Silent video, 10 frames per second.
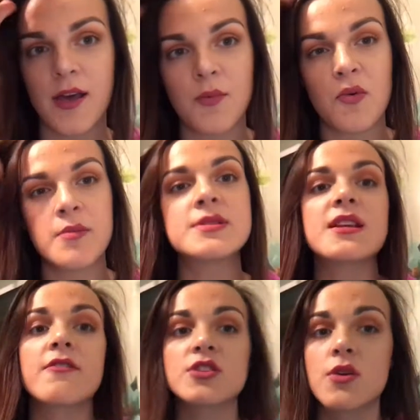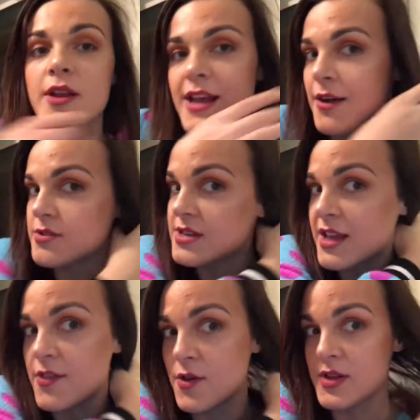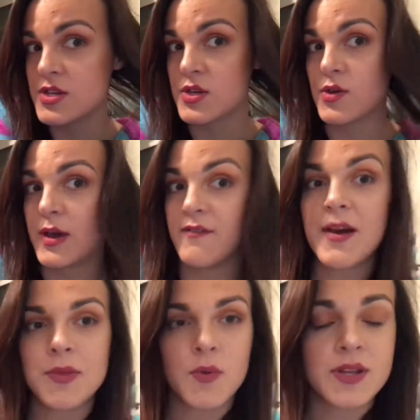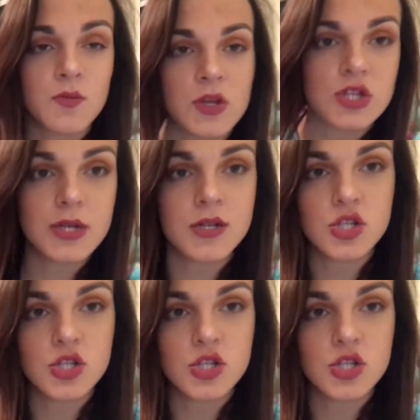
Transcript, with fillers: Um, my mum and dad are actually going out tonight. They're going to a family wedding which